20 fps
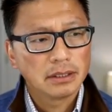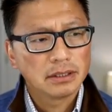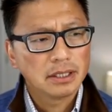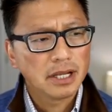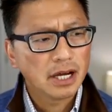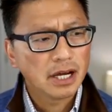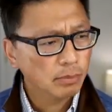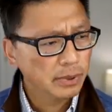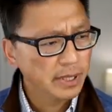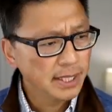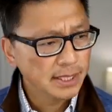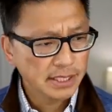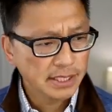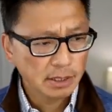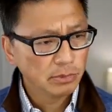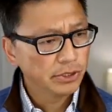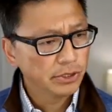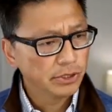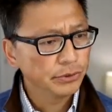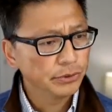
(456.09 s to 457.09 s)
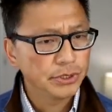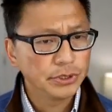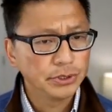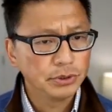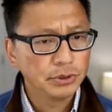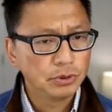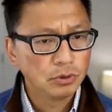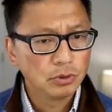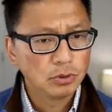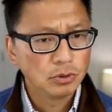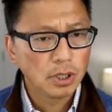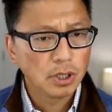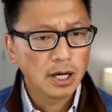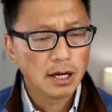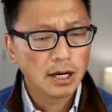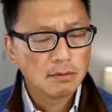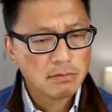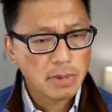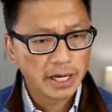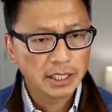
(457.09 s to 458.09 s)
lot of plans similar to
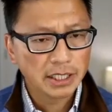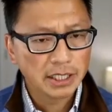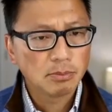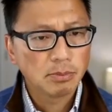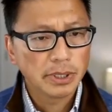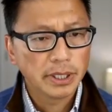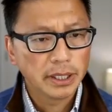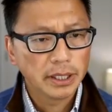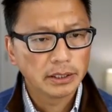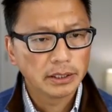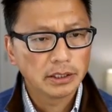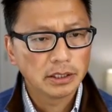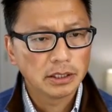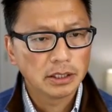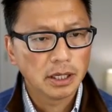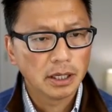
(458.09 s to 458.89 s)
Mike's plan.